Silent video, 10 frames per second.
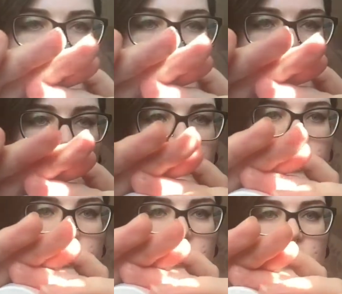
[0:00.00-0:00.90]

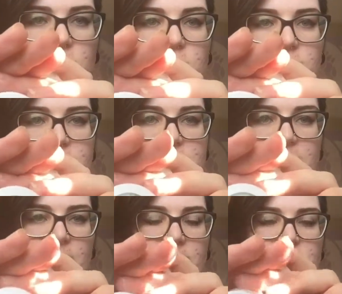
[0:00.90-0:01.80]
So it's
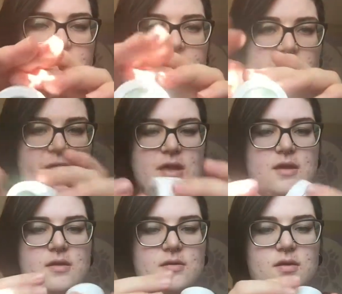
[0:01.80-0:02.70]
kind of
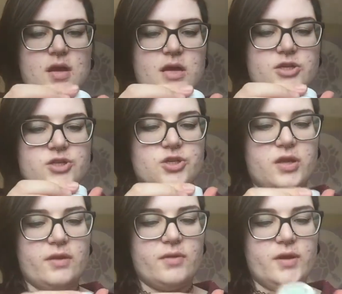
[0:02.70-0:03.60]
funky. I just
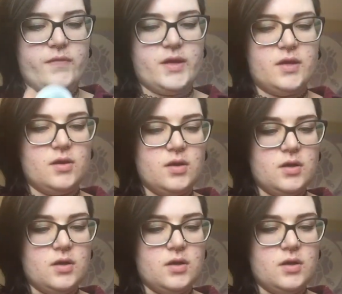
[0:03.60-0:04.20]
should get rid of it.